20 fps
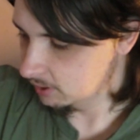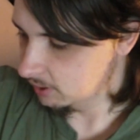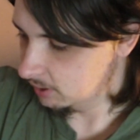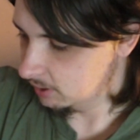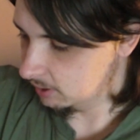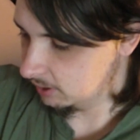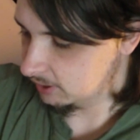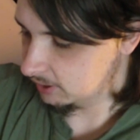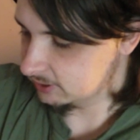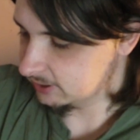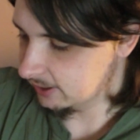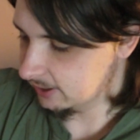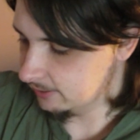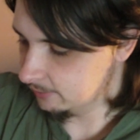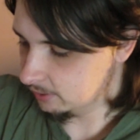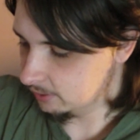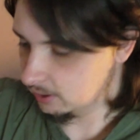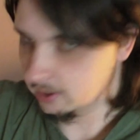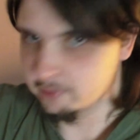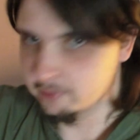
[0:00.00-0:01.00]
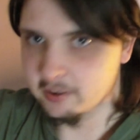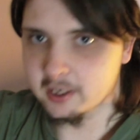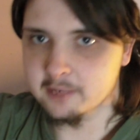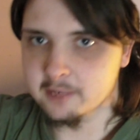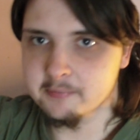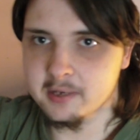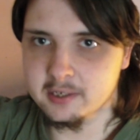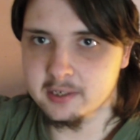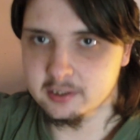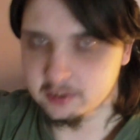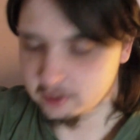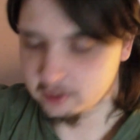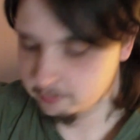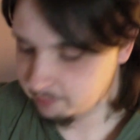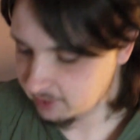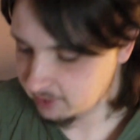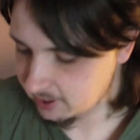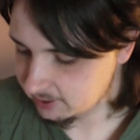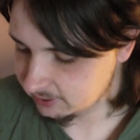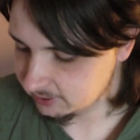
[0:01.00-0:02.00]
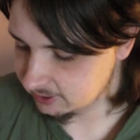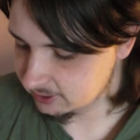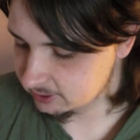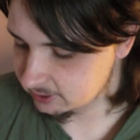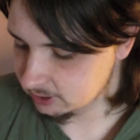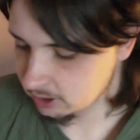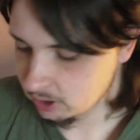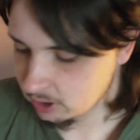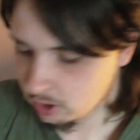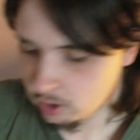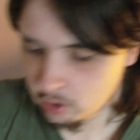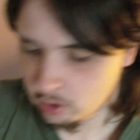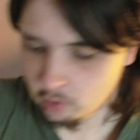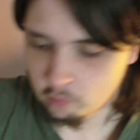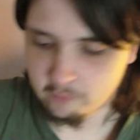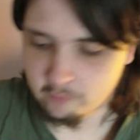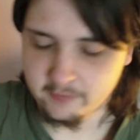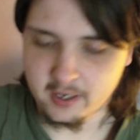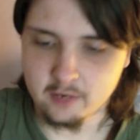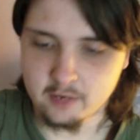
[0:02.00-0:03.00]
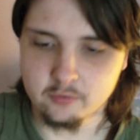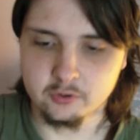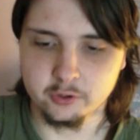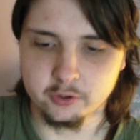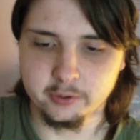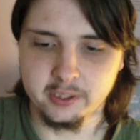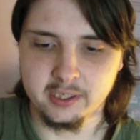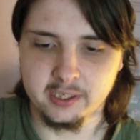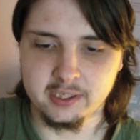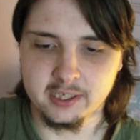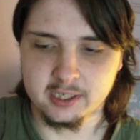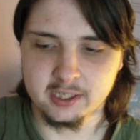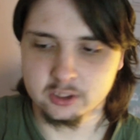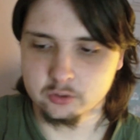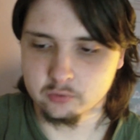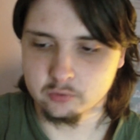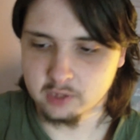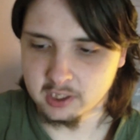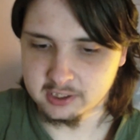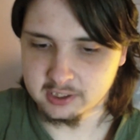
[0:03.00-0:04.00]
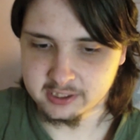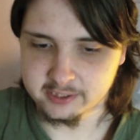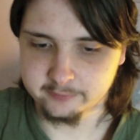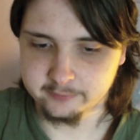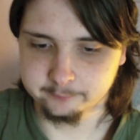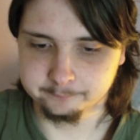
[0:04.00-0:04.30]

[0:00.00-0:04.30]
Like I say, I recommend you practice without doing any actual cutting.